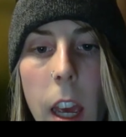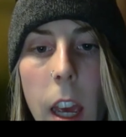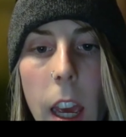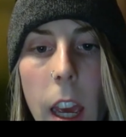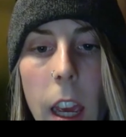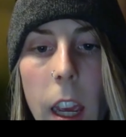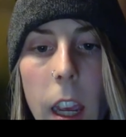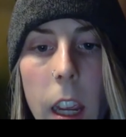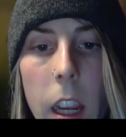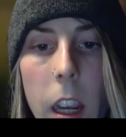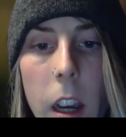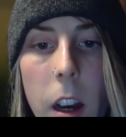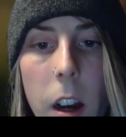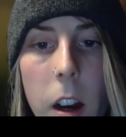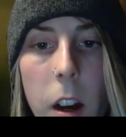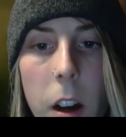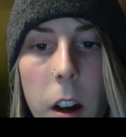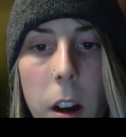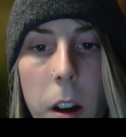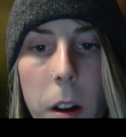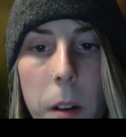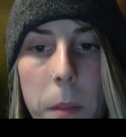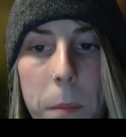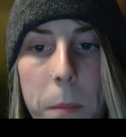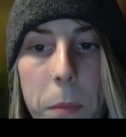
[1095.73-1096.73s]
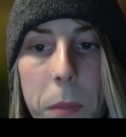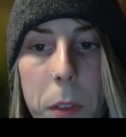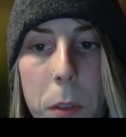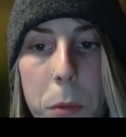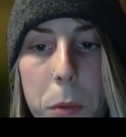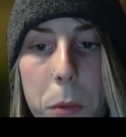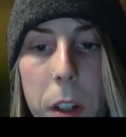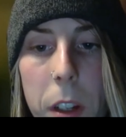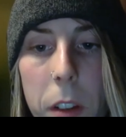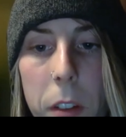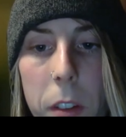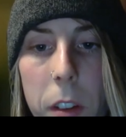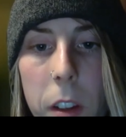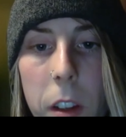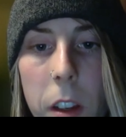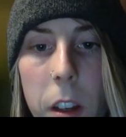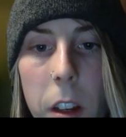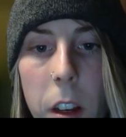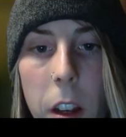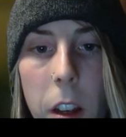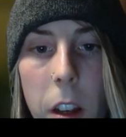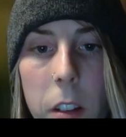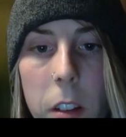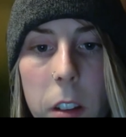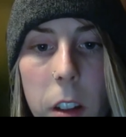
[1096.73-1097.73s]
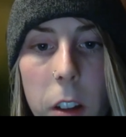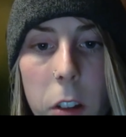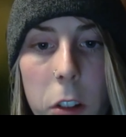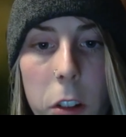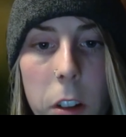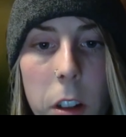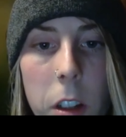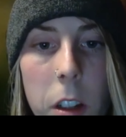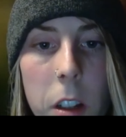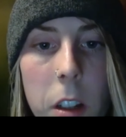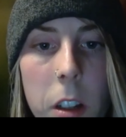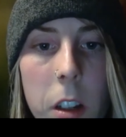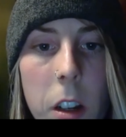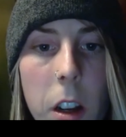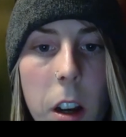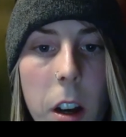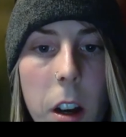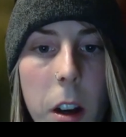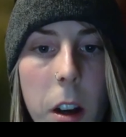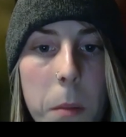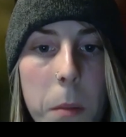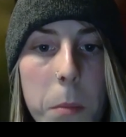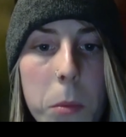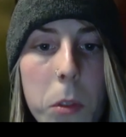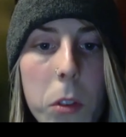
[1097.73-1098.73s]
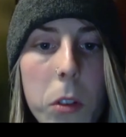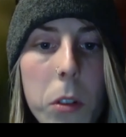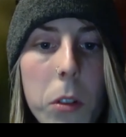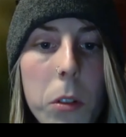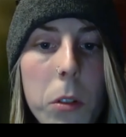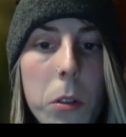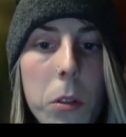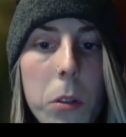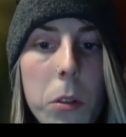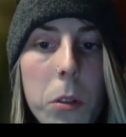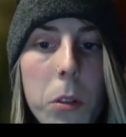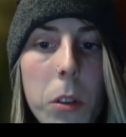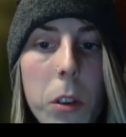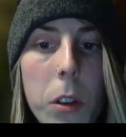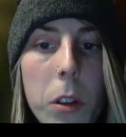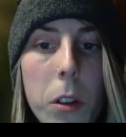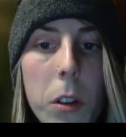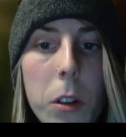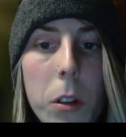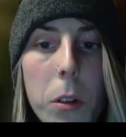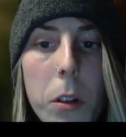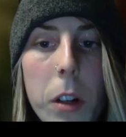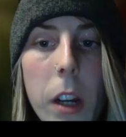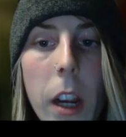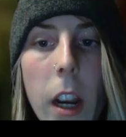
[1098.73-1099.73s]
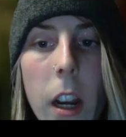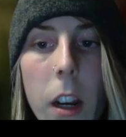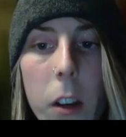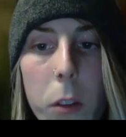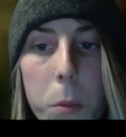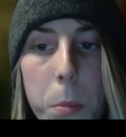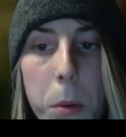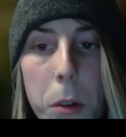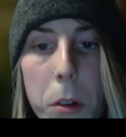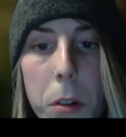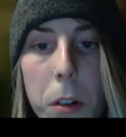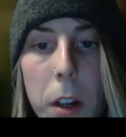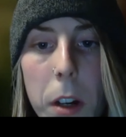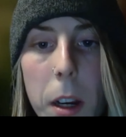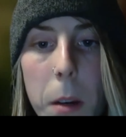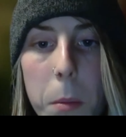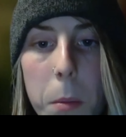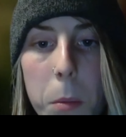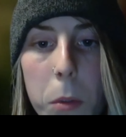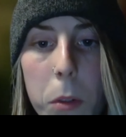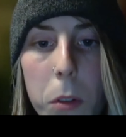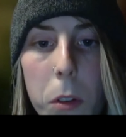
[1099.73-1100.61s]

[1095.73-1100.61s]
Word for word: a um, recent addition um, to the organics program.